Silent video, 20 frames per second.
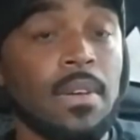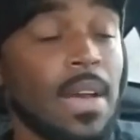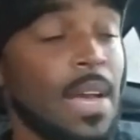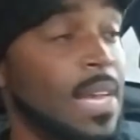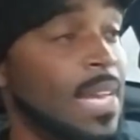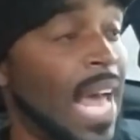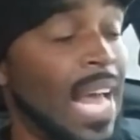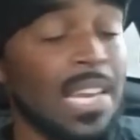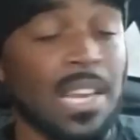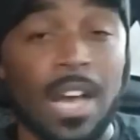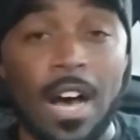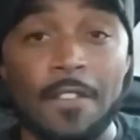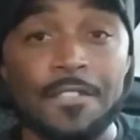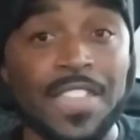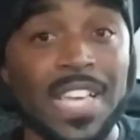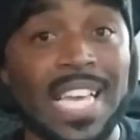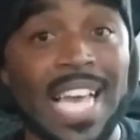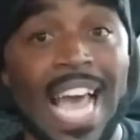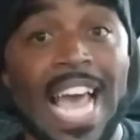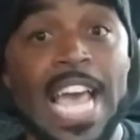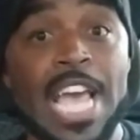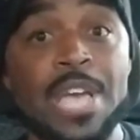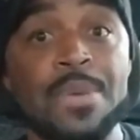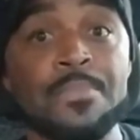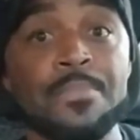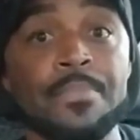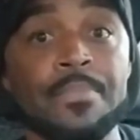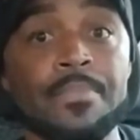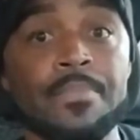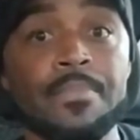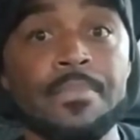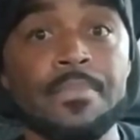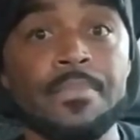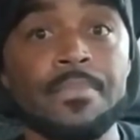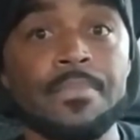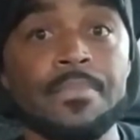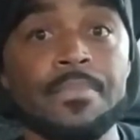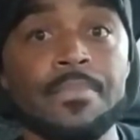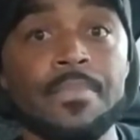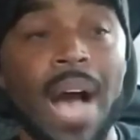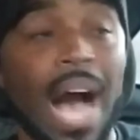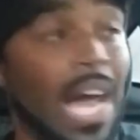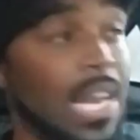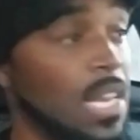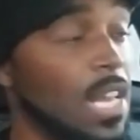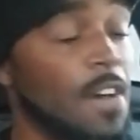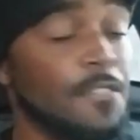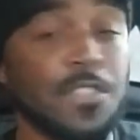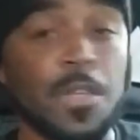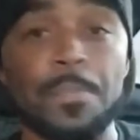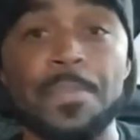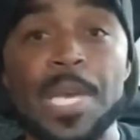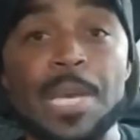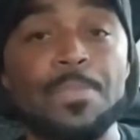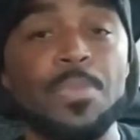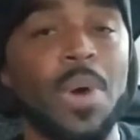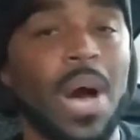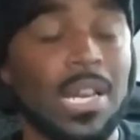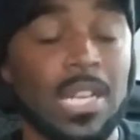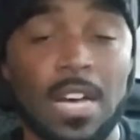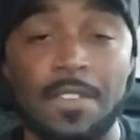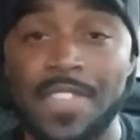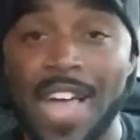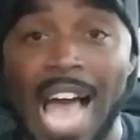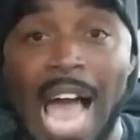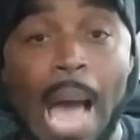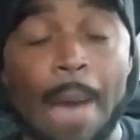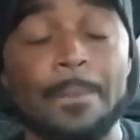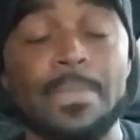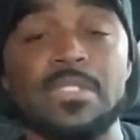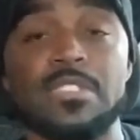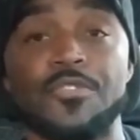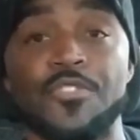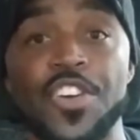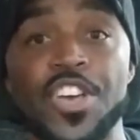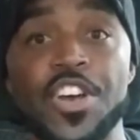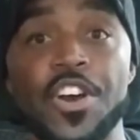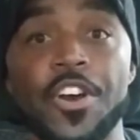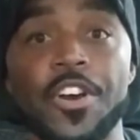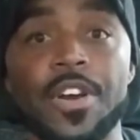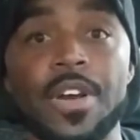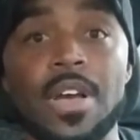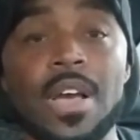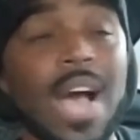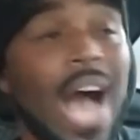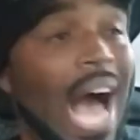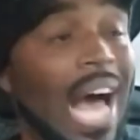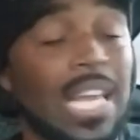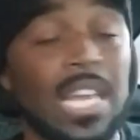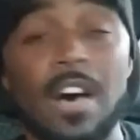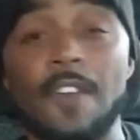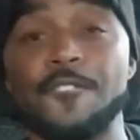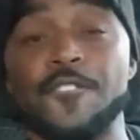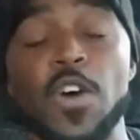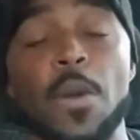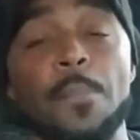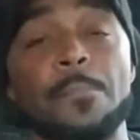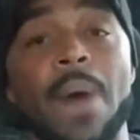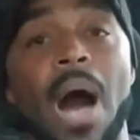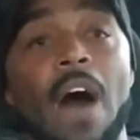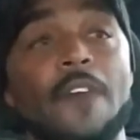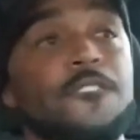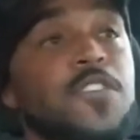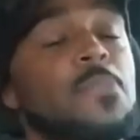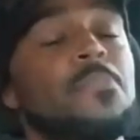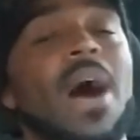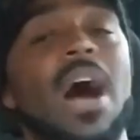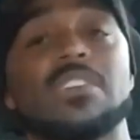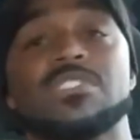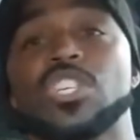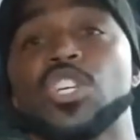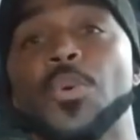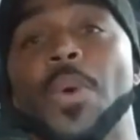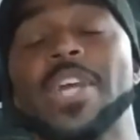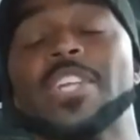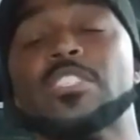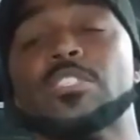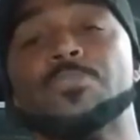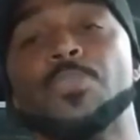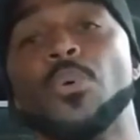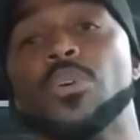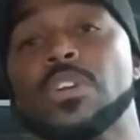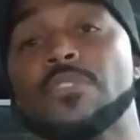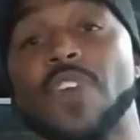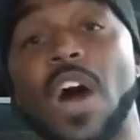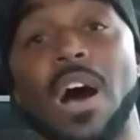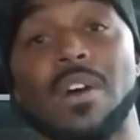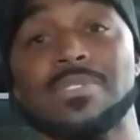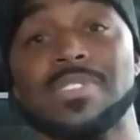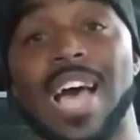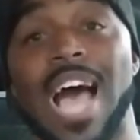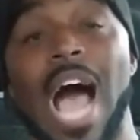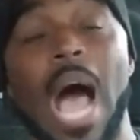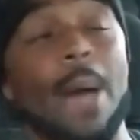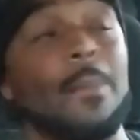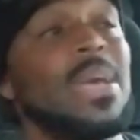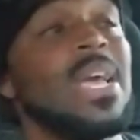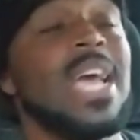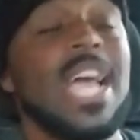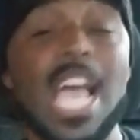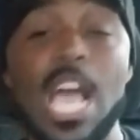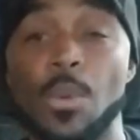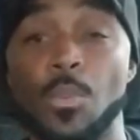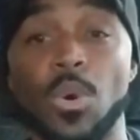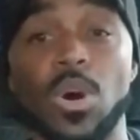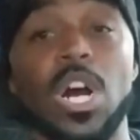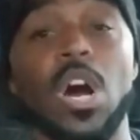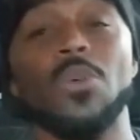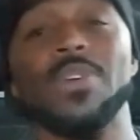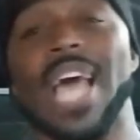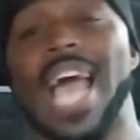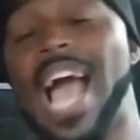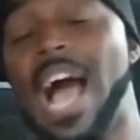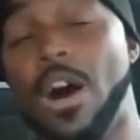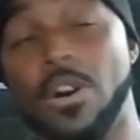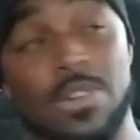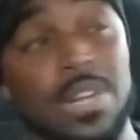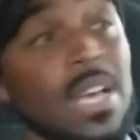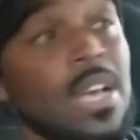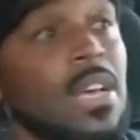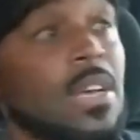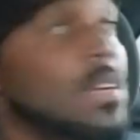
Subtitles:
And I love the game. I love the people. I love the atmosphere. I love football. Football is the greatest sport of all time. And we'll go down.